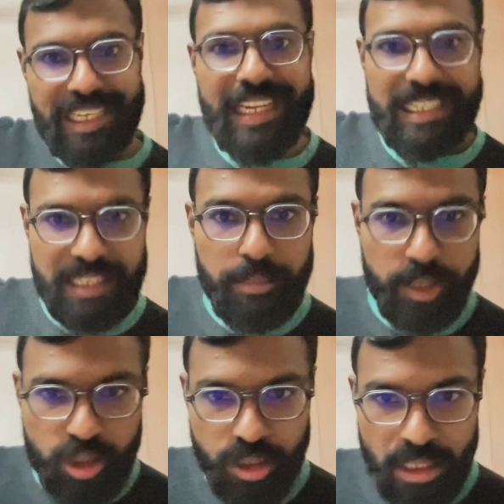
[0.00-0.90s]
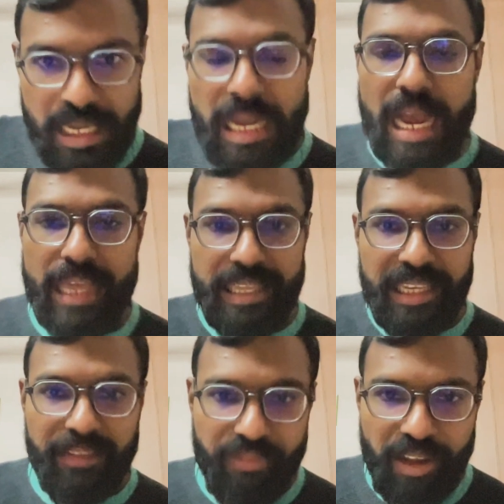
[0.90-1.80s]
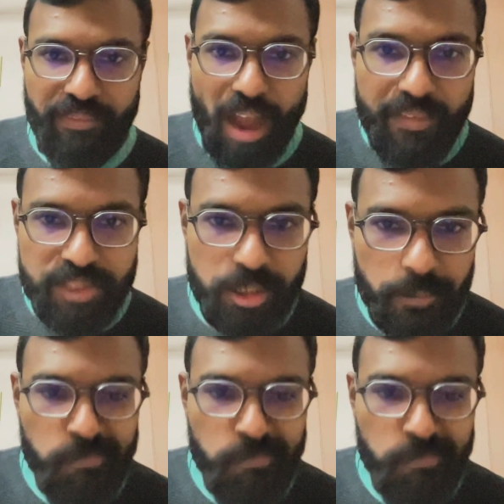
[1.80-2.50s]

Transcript: his image. I think if after